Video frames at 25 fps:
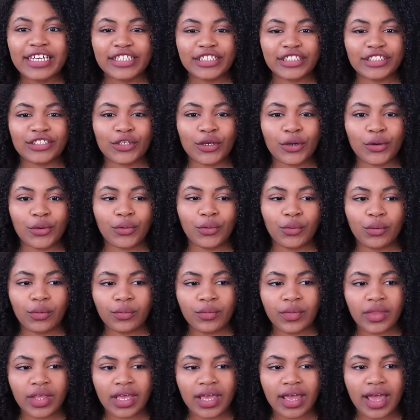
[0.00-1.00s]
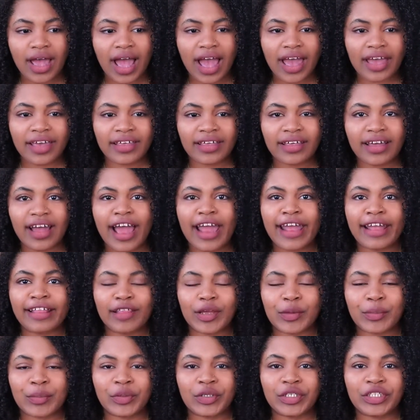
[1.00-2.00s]
So I
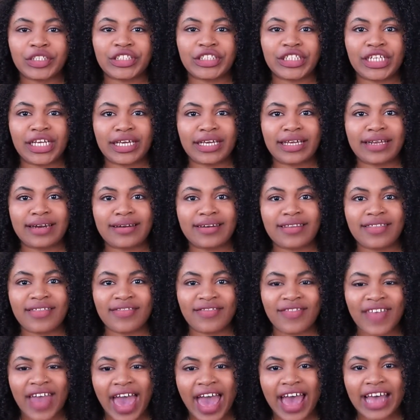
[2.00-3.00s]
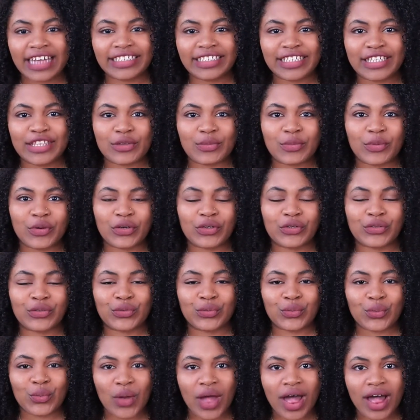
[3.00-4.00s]
appreciate that in the book
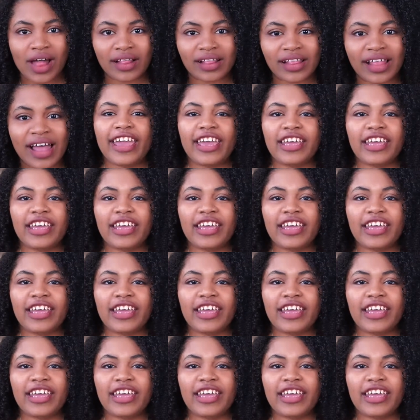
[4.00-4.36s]
as well.